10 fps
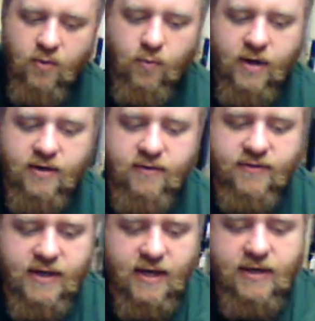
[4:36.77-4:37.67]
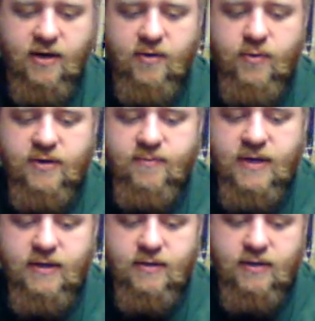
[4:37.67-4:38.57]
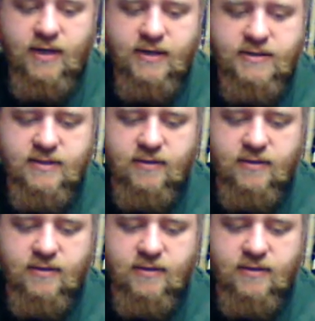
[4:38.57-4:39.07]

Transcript: One other thing I carry with me is